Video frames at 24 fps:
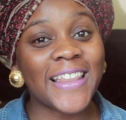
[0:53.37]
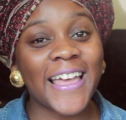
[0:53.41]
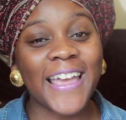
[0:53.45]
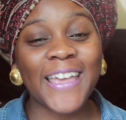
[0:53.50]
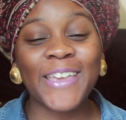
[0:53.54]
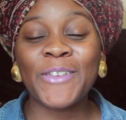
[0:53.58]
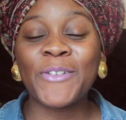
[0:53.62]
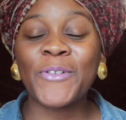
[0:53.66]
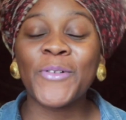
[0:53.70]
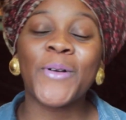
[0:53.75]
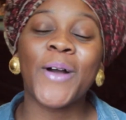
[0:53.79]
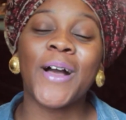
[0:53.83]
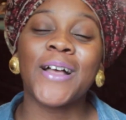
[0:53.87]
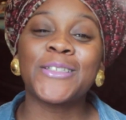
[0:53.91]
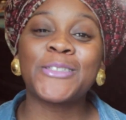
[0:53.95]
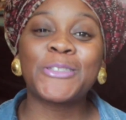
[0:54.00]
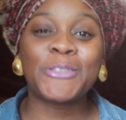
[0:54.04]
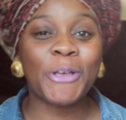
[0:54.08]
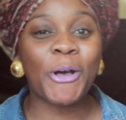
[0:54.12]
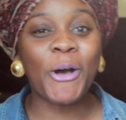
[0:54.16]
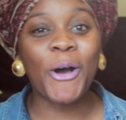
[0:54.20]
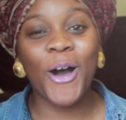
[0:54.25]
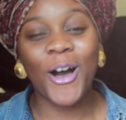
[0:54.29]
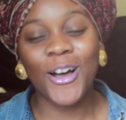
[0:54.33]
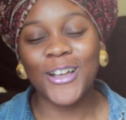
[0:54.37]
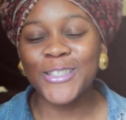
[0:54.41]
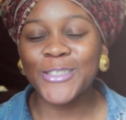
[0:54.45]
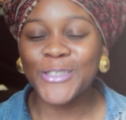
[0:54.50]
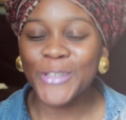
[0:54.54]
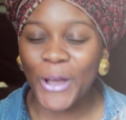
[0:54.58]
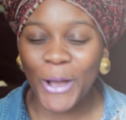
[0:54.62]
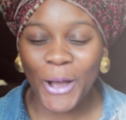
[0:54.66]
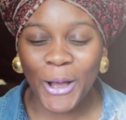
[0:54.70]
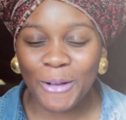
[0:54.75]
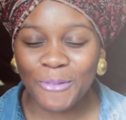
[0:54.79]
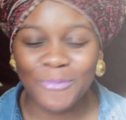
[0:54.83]
Like, you are so
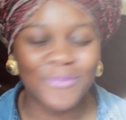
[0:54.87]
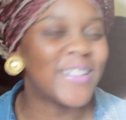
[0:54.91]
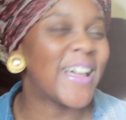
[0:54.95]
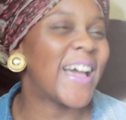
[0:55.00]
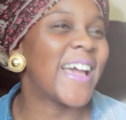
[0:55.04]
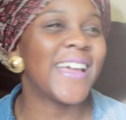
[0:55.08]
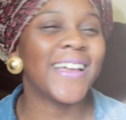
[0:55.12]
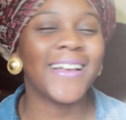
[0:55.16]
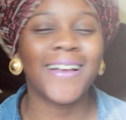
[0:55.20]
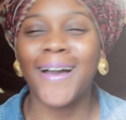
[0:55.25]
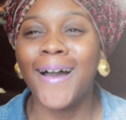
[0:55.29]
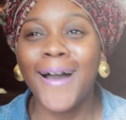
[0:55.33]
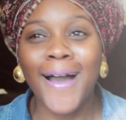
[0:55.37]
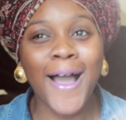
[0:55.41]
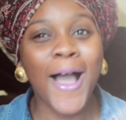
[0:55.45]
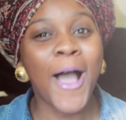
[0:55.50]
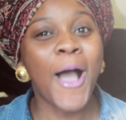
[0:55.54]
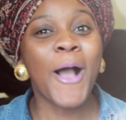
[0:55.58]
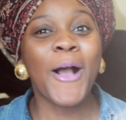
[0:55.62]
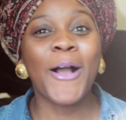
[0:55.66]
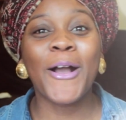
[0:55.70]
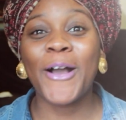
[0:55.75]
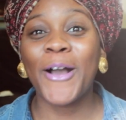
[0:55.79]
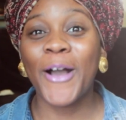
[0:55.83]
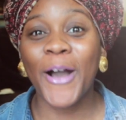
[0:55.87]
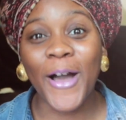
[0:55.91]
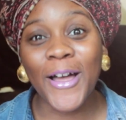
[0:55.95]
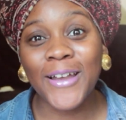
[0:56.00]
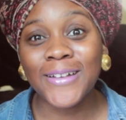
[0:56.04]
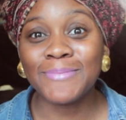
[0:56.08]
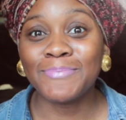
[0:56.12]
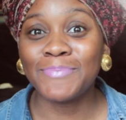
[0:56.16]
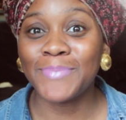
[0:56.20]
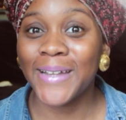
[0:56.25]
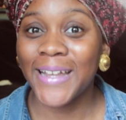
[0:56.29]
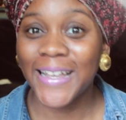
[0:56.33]
awesome, like God
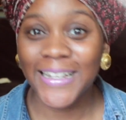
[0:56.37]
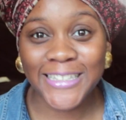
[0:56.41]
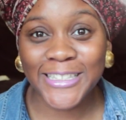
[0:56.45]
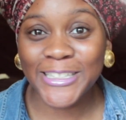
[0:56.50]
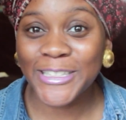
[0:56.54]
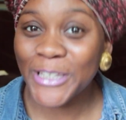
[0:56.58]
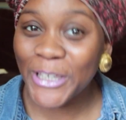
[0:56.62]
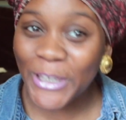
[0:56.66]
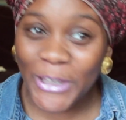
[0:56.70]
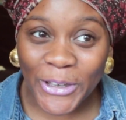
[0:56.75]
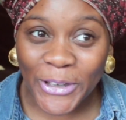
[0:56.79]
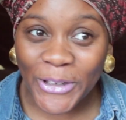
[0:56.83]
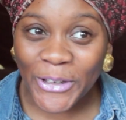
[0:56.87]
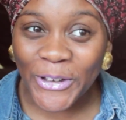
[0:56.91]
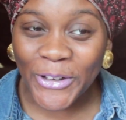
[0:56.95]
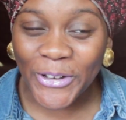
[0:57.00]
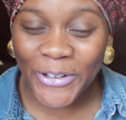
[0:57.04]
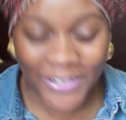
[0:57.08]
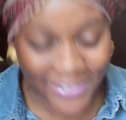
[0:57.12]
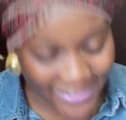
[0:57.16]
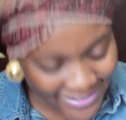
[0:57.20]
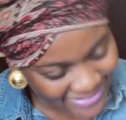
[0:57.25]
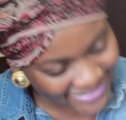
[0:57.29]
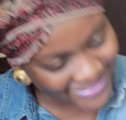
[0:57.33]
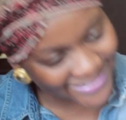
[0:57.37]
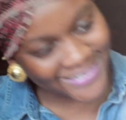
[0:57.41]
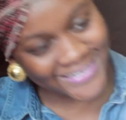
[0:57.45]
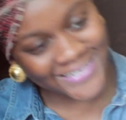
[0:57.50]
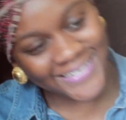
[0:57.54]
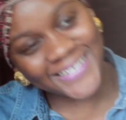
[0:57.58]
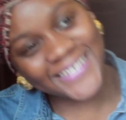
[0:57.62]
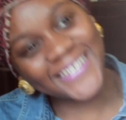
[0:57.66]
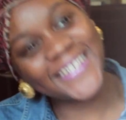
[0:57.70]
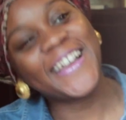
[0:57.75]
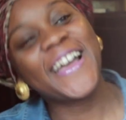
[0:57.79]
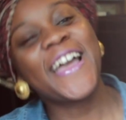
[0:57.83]
bless you.
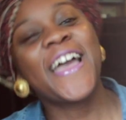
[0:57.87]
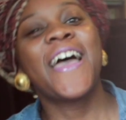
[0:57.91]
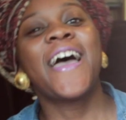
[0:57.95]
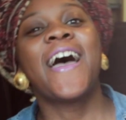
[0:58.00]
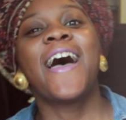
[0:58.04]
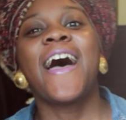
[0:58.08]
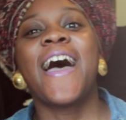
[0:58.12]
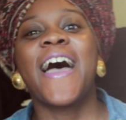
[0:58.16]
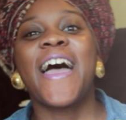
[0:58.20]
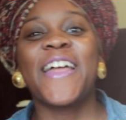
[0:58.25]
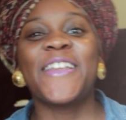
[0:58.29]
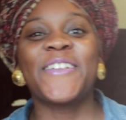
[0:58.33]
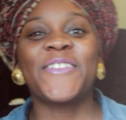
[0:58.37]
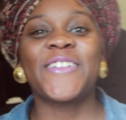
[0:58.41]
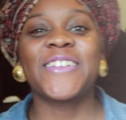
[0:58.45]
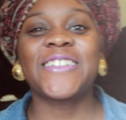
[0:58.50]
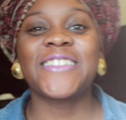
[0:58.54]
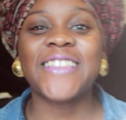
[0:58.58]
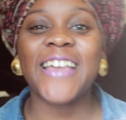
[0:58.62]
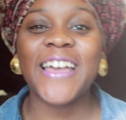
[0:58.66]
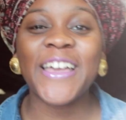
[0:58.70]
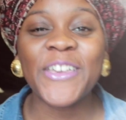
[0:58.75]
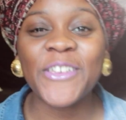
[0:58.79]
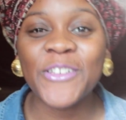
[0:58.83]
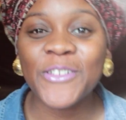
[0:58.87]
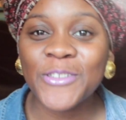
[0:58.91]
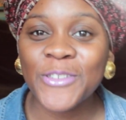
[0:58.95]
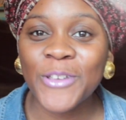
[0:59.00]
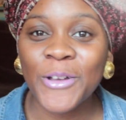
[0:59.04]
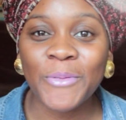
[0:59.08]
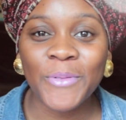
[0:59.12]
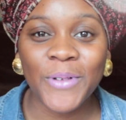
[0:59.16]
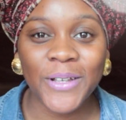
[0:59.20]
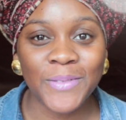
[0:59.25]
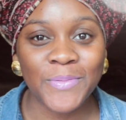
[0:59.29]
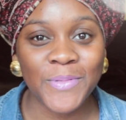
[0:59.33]
Anyways, thank you
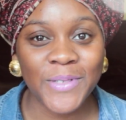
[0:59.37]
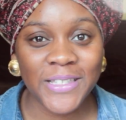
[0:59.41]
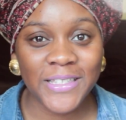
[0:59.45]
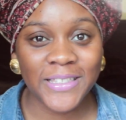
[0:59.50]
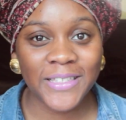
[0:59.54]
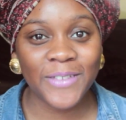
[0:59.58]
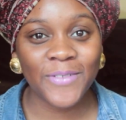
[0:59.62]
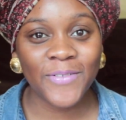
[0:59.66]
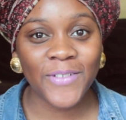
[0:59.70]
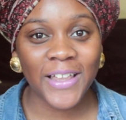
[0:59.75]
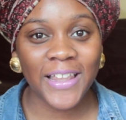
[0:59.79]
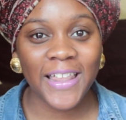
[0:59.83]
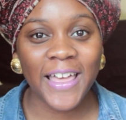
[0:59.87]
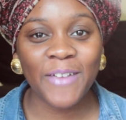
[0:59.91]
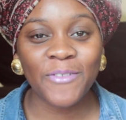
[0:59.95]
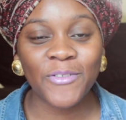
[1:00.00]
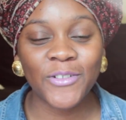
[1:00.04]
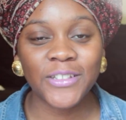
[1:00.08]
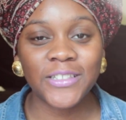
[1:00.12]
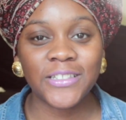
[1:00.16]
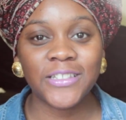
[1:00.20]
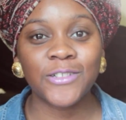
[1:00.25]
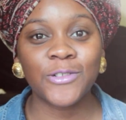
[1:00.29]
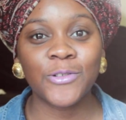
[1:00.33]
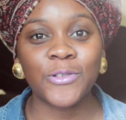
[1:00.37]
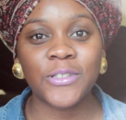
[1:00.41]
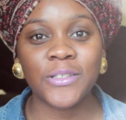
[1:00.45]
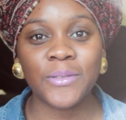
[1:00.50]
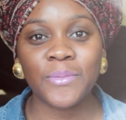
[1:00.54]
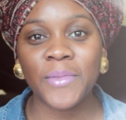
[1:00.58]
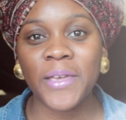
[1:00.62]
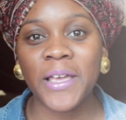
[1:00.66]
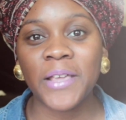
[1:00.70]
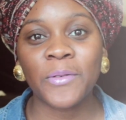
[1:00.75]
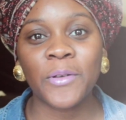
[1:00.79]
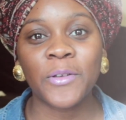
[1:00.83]
so much, Mrsdivalike, for
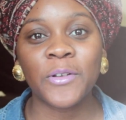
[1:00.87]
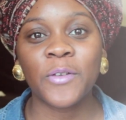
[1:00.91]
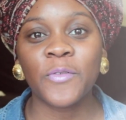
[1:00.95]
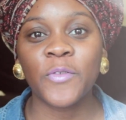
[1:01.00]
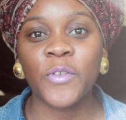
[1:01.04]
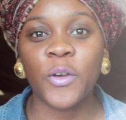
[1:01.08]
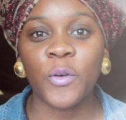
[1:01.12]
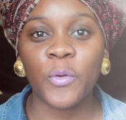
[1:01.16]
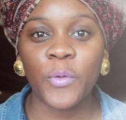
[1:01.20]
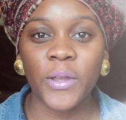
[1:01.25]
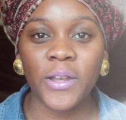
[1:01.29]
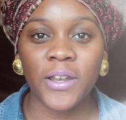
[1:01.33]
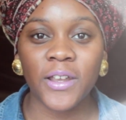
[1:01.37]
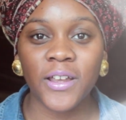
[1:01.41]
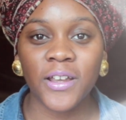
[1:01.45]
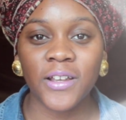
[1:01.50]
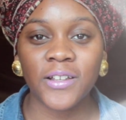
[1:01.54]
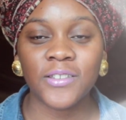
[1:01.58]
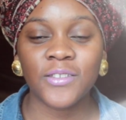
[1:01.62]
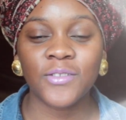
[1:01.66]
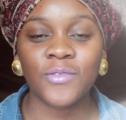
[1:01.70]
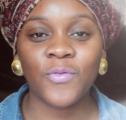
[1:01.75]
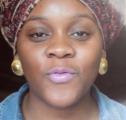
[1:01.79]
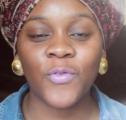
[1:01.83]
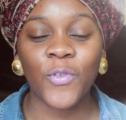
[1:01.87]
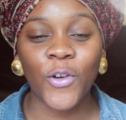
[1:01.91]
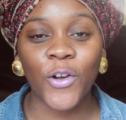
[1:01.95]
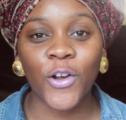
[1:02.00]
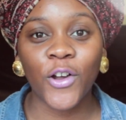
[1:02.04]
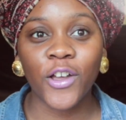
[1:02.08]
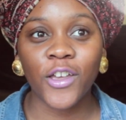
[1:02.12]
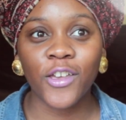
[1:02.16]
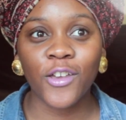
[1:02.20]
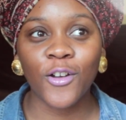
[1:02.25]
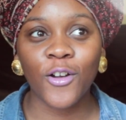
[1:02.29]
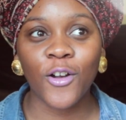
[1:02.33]
choosing me as one of your winners
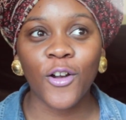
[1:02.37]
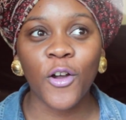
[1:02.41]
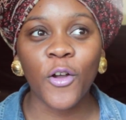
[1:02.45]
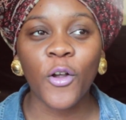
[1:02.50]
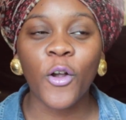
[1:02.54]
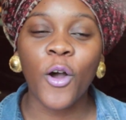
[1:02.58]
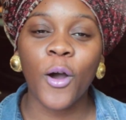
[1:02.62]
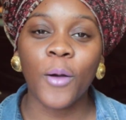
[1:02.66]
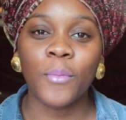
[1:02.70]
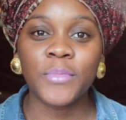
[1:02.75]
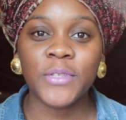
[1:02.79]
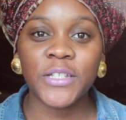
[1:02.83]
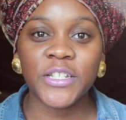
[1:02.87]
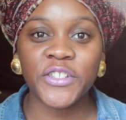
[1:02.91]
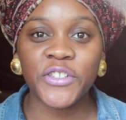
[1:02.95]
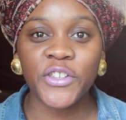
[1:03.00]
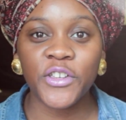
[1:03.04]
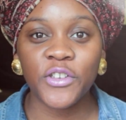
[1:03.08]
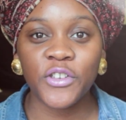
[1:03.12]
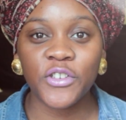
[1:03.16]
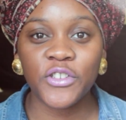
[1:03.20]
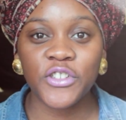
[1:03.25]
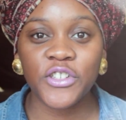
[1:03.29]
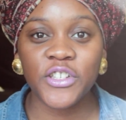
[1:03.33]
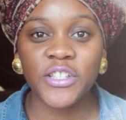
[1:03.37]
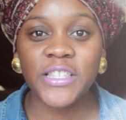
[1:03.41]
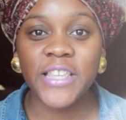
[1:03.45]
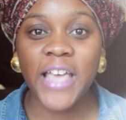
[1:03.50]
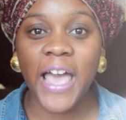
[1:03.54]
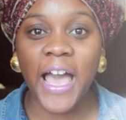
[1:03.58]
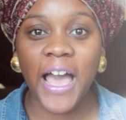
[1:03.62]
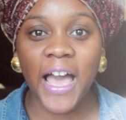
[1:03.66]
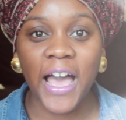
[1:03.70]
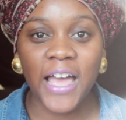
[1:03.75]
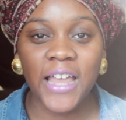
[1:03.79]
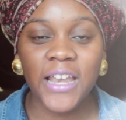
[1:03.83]
for your competition you just
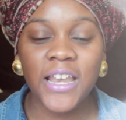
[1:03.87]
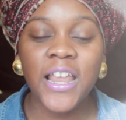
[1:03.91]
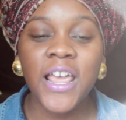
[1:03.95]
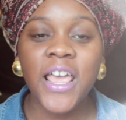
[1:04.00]
had.